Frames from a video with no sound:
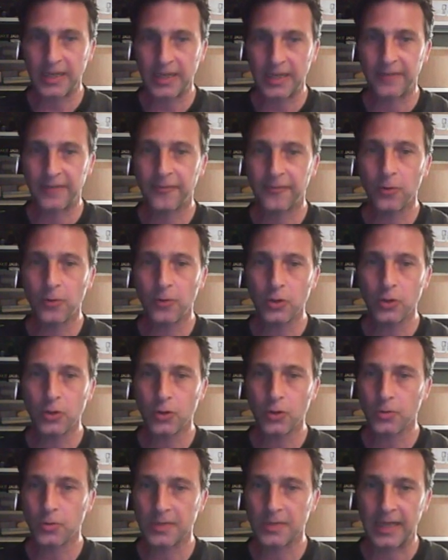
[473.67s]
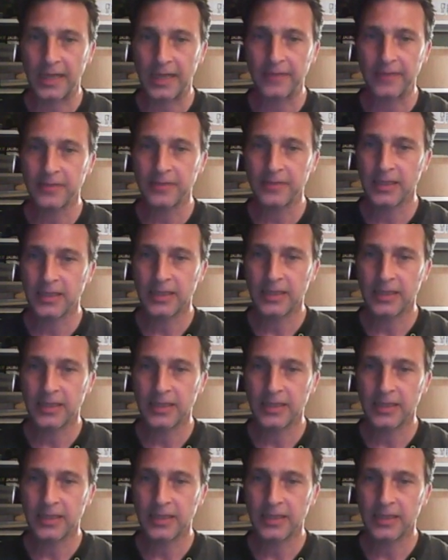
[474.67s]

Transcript: I have 4 throws left.